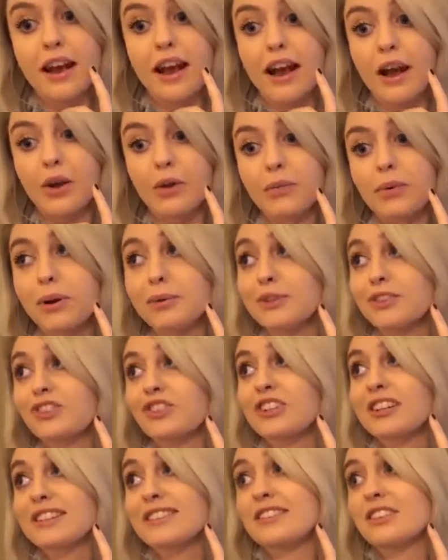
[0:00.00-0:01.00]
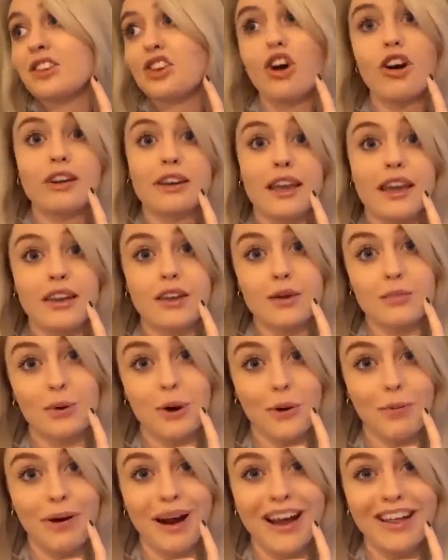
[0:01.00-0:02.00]
I would probably suggest not getting a
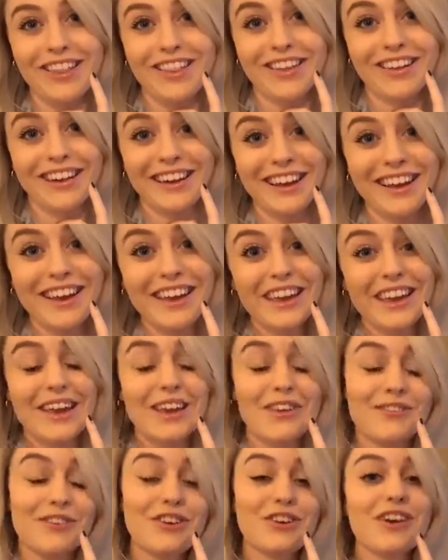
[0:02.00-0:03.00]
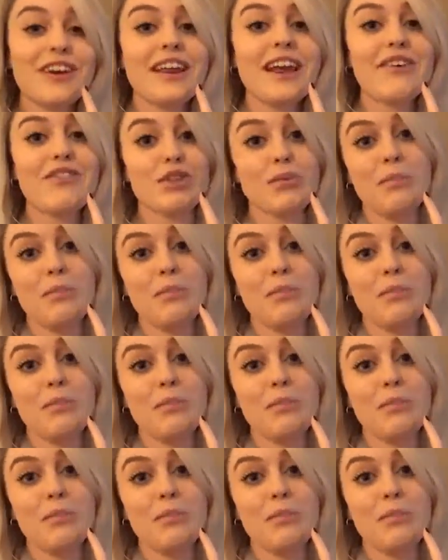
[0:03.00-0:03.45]
ball python. If you don't have the